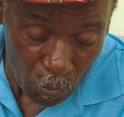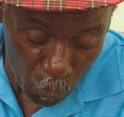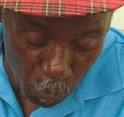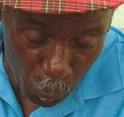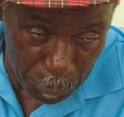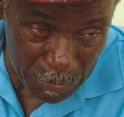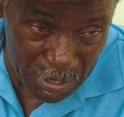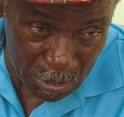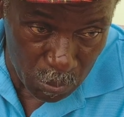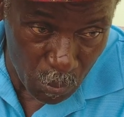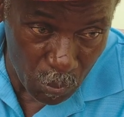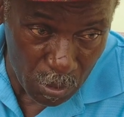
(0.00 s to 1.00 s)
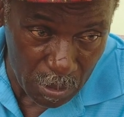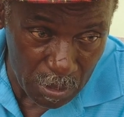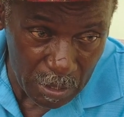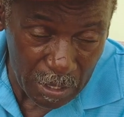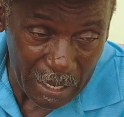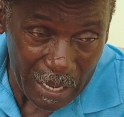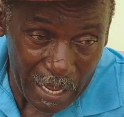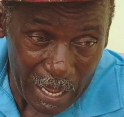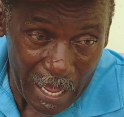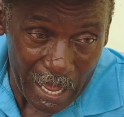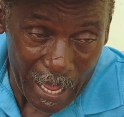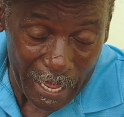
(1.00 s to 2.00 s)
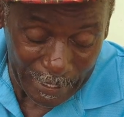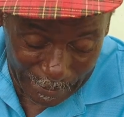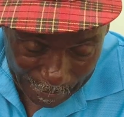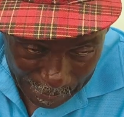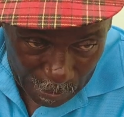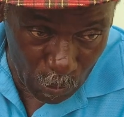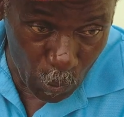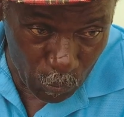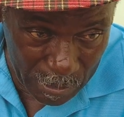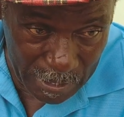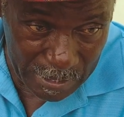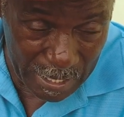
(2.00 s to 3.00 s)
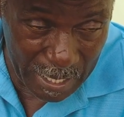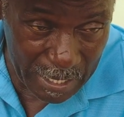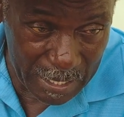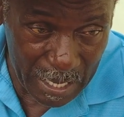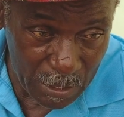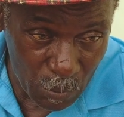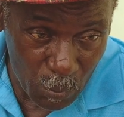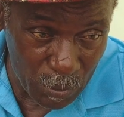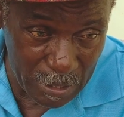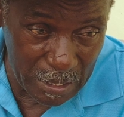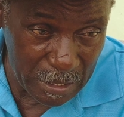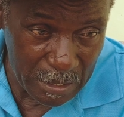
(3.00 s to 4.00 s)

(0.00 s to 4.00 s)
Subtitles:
open this hole and dig out inside of that body.